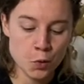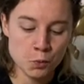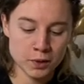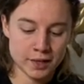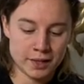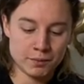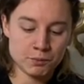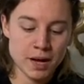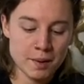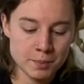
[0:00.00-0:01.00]
when I
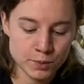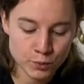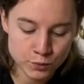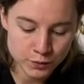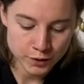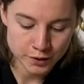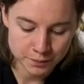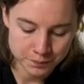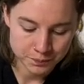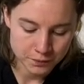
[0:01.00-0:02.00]
wrap it
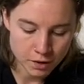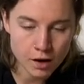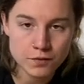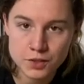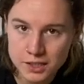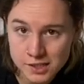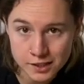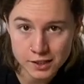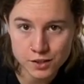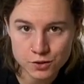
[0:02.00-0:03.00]
over
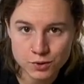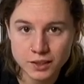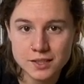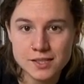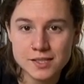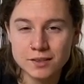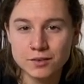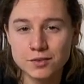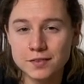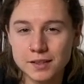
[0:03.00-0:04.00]
obviously you can still
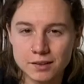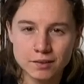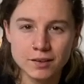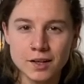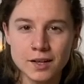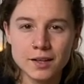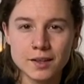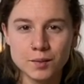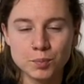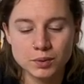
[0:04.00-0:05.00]
feel
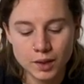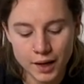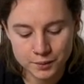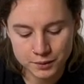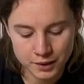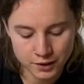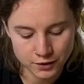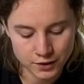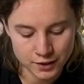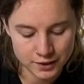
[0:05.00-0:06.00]
the plywood
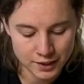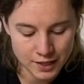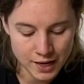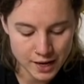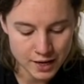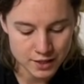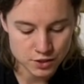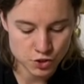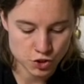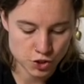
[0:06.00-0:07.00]
here on the
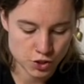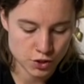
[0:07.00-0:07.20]
edge,